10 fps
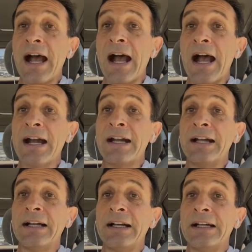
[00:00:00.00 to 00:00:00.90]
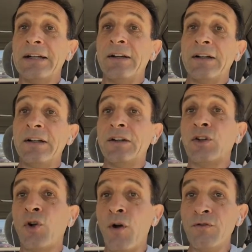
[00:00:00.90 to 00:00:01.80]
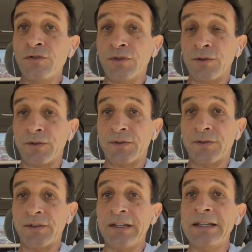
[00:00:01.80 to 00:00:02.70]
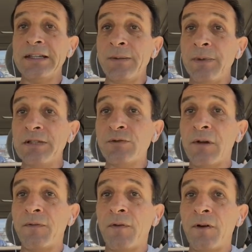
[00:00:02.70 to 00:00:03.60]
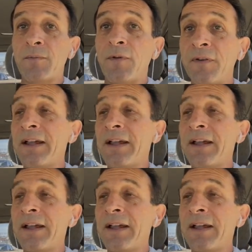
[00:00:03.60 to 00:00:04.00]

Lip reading: are conscious, individual form of